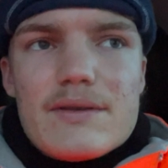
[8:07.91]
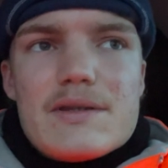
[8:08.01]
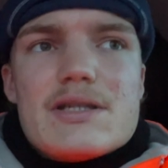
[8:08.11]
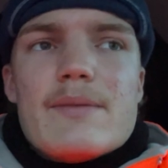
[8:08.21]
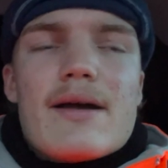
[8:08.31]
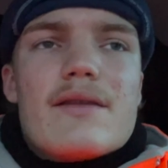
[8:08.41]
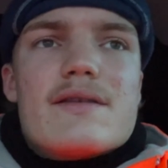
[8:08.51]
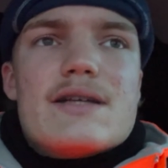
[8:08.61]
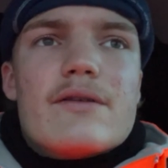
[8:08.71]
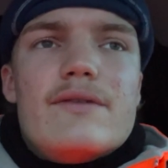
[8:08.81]
just about
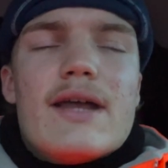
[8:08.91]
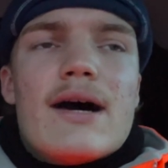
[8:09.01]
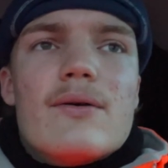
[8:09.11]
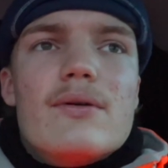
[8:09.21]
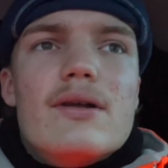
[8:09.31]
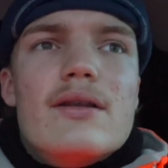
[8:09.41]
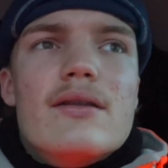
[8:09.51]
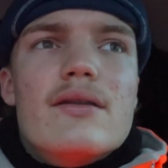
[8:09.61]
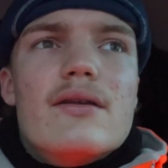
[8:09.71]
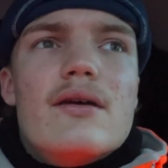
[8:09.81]
self-doubt
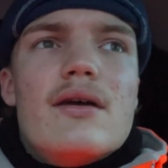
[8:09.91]
and